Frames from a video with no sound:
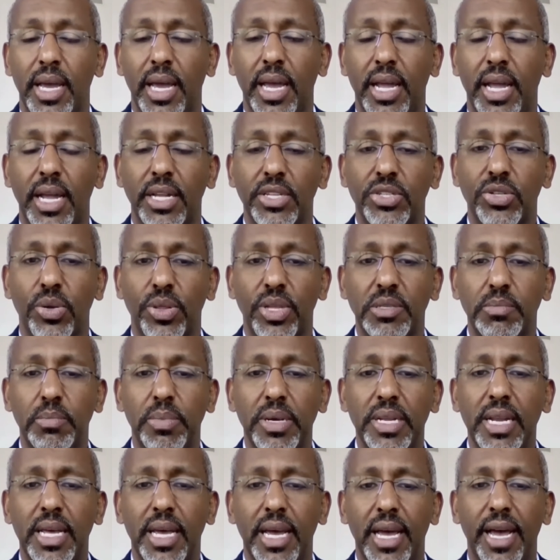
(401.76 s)
And so there's
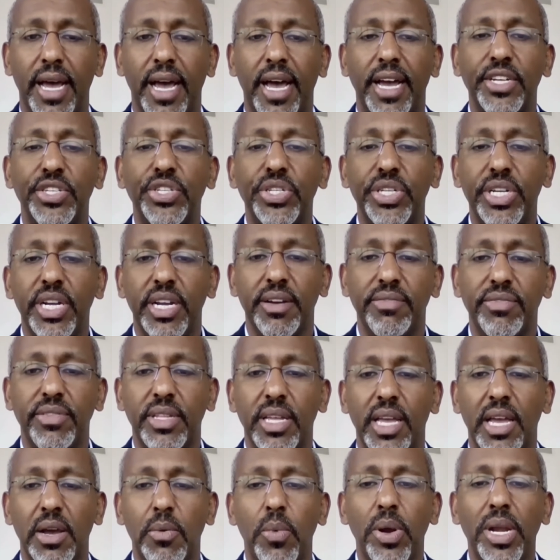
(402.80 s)
been a shift,
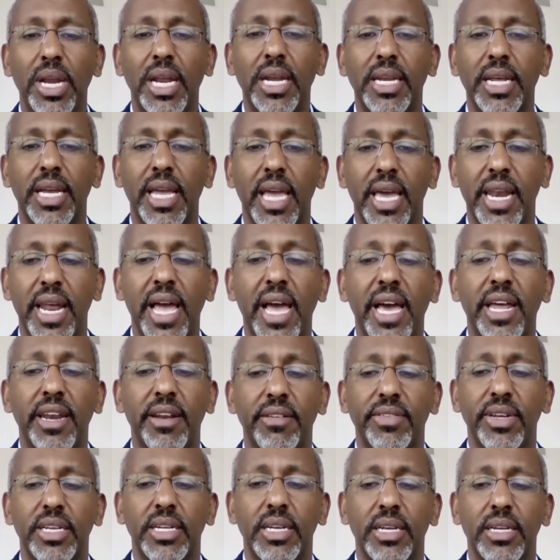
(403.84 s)
and we need to get ahead
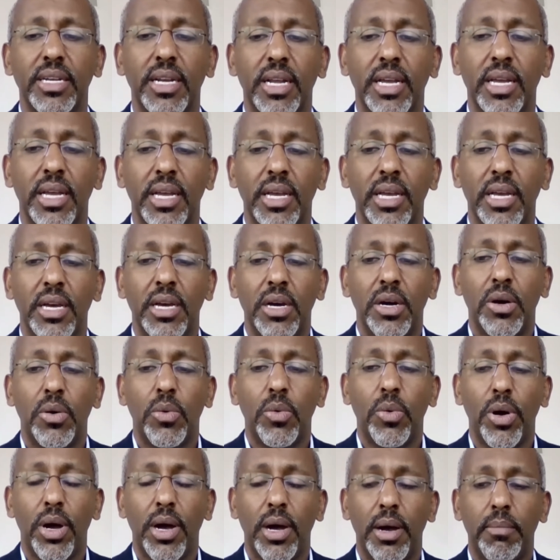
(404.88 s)
of it.
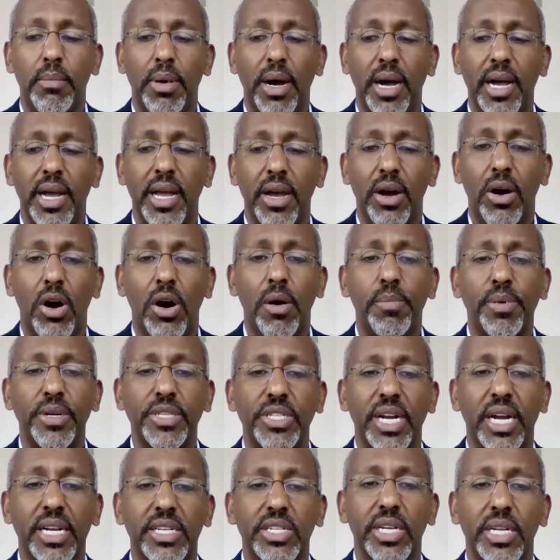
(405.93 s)
By all
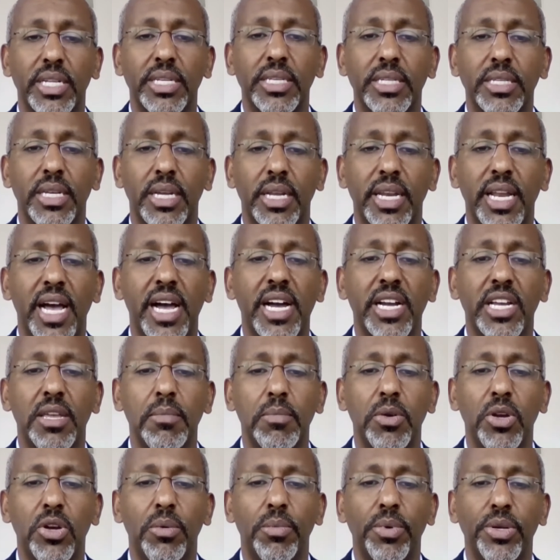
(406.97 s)
projections,
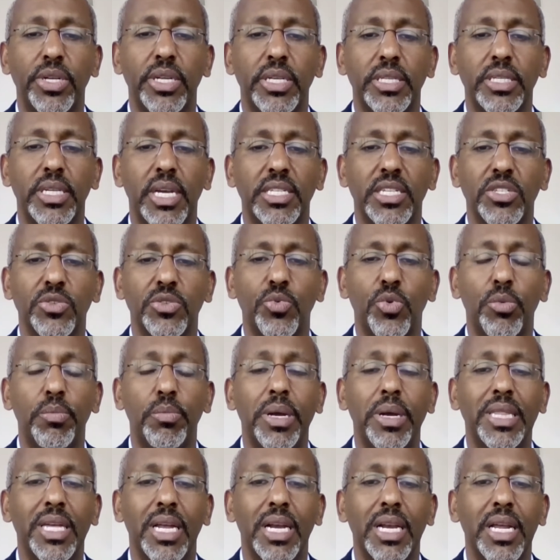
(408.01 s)
non-communicable diseases will
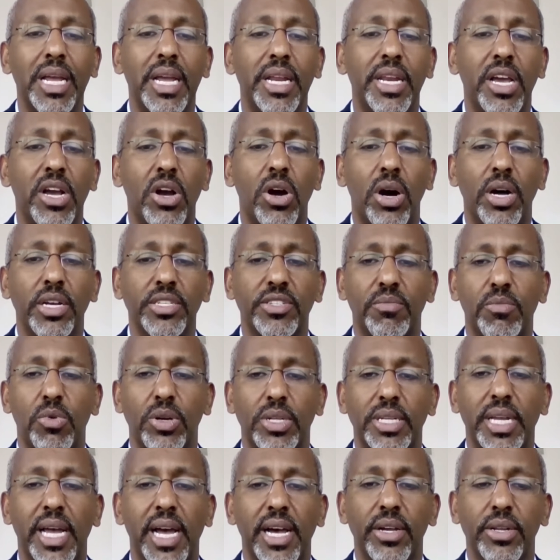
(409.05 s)
be the leading cause of
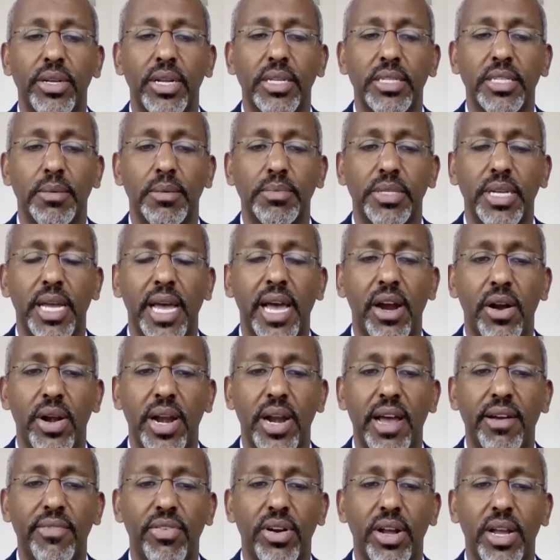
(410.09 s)
mortality in sub-Saharan
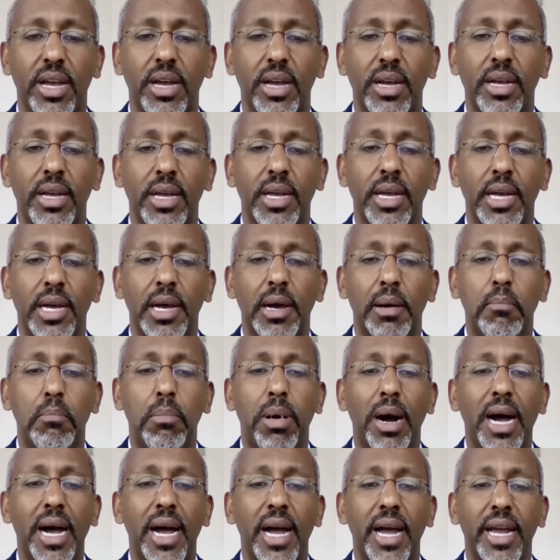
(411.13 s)
Africa
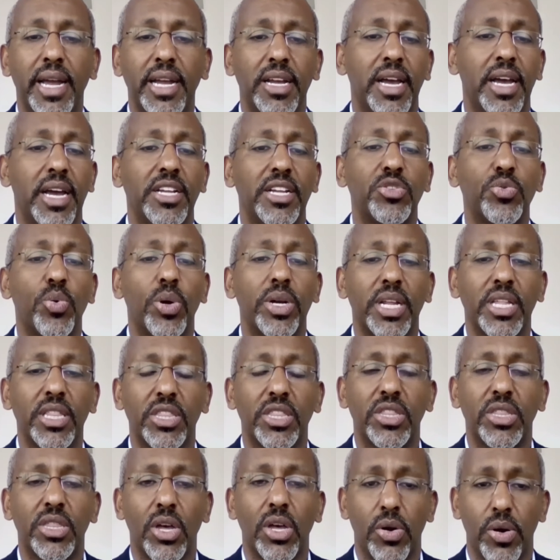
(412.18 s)
by
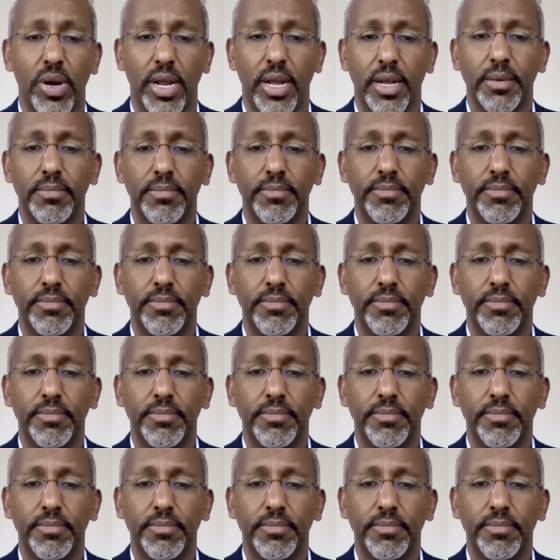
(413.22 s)
2030.